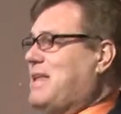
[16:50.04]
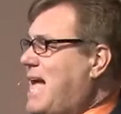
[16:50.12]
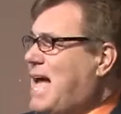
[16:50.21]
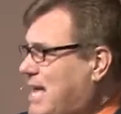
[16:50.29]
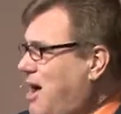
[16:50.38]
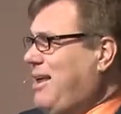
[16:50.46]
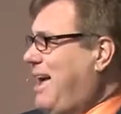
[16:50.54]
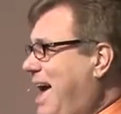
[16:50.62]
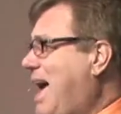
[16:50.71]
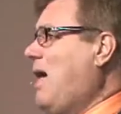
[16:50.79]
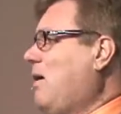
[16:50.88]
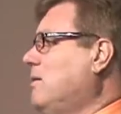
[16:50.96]
and not go to
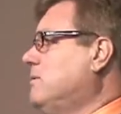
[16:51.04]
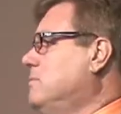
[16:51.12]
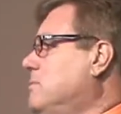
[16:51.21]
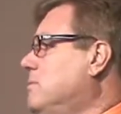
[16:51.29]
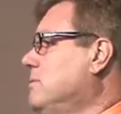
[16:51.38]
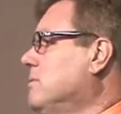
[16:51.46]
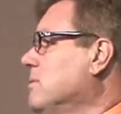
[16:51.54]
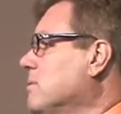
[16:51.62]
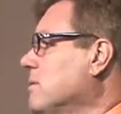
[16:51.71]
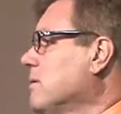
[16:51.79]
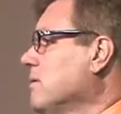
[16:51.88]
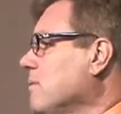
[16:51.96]
hell.
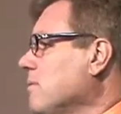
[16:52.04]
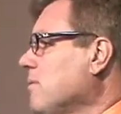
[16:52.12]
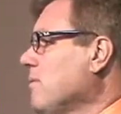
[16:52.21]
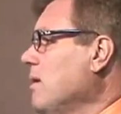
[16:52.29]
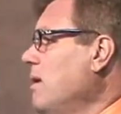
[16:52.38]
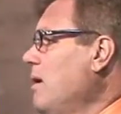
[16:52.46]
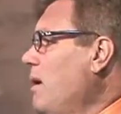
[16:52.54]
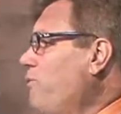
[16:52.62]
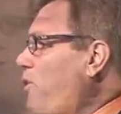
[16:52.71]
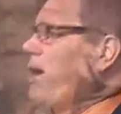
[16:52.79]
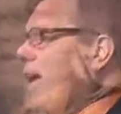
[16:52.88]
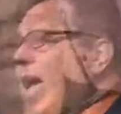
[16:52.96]
Amen.
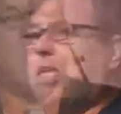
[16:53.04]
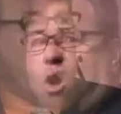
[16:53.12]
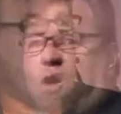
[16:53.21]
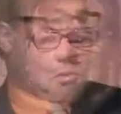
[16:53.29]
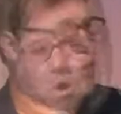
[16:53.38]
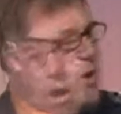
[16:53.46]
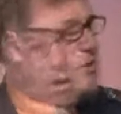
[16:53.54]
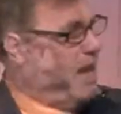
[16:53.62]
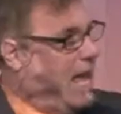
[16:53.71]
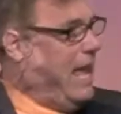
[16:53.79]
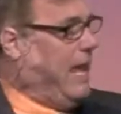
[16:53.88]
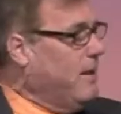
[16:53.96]
Forget your forte.
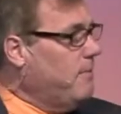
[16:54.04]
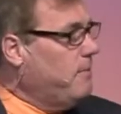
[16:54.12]
Amen.